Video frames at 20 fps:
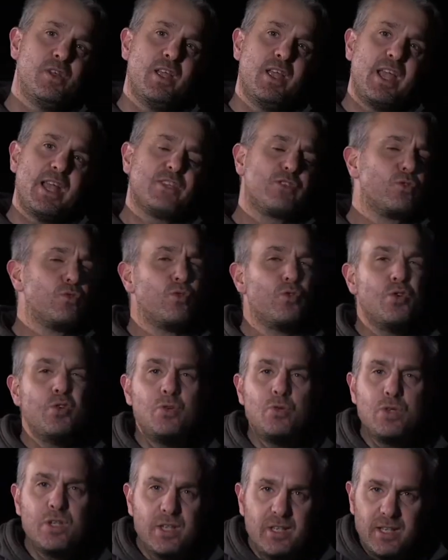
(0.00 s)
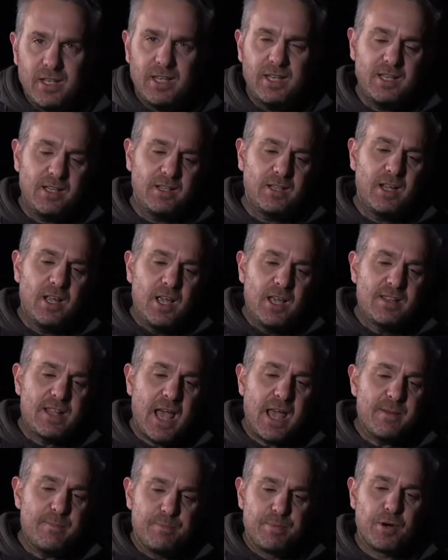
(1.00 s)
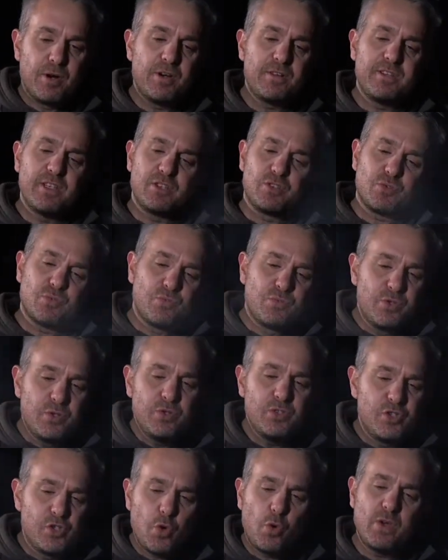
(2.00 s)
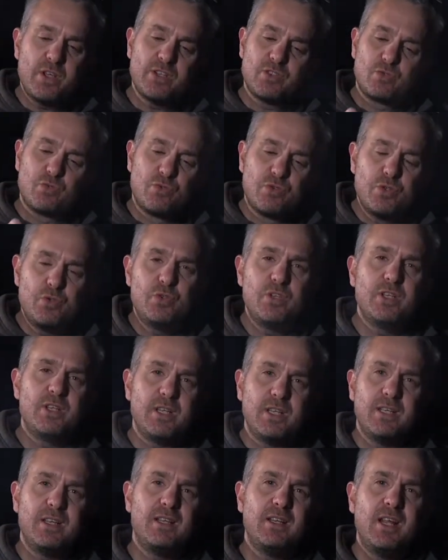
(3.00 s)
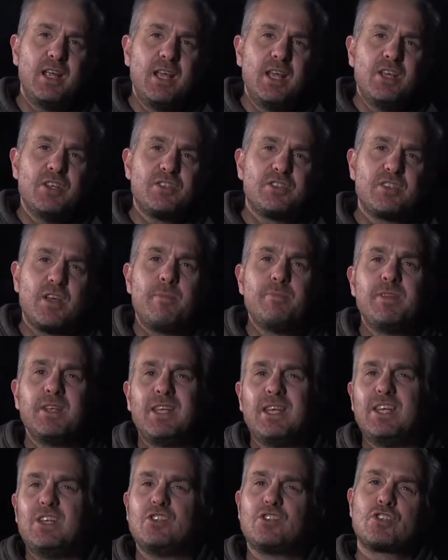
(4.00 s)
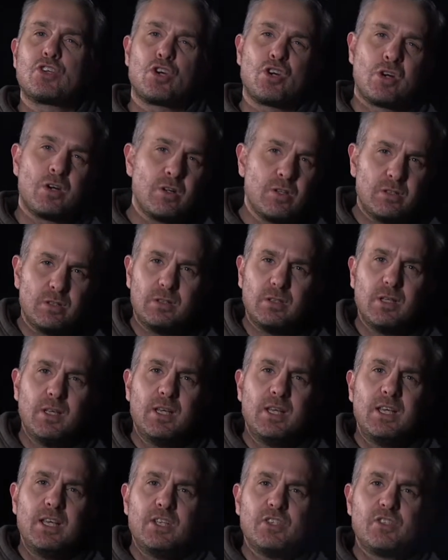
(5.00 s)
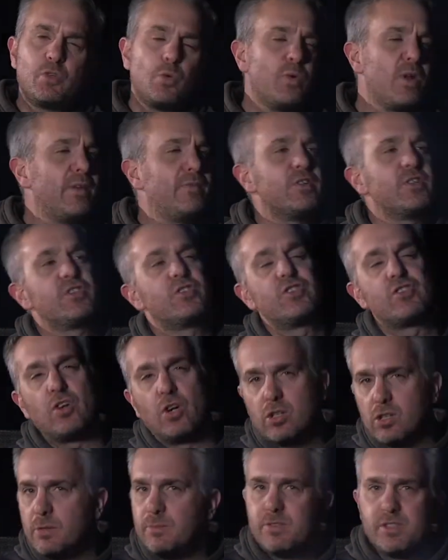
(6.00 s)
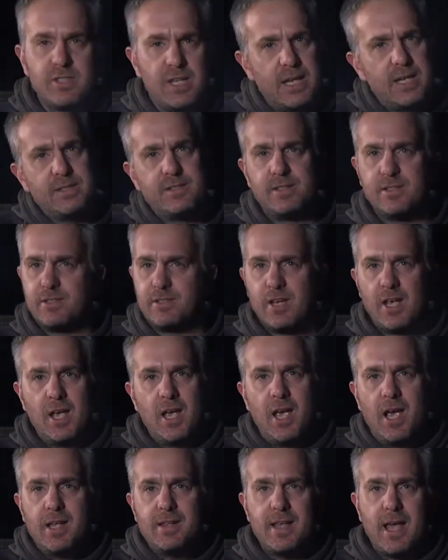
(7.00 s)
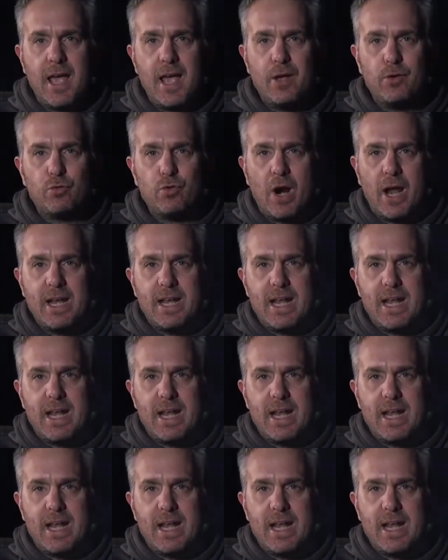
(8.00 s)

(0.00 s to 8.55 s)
It's rooted in that birth. Joy is rooted in something eternal. So whatever circumstances that right